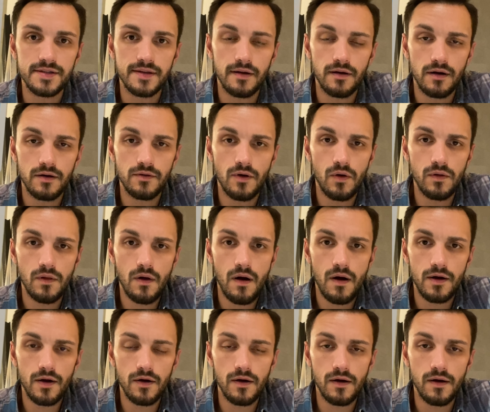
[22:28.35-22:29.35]
that are no
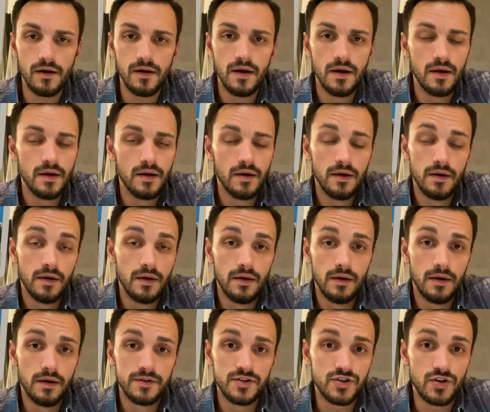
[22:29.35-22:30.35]
longer
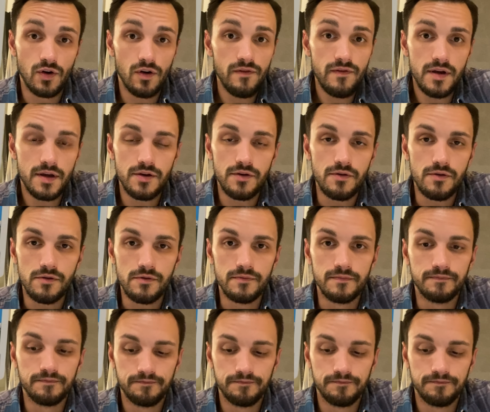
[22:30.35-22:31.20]
serving you.